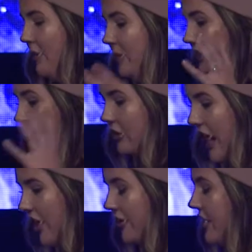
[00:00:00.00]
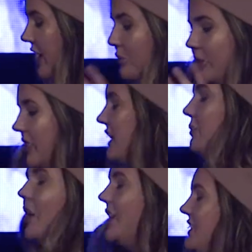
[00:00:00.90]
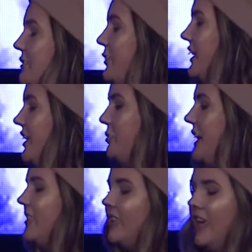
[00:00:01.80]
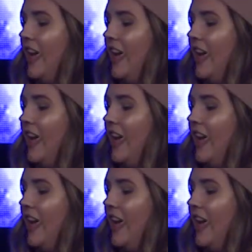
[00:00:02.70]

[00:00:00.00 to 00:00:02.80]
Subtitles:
this crowd that I really wanted to fit in with.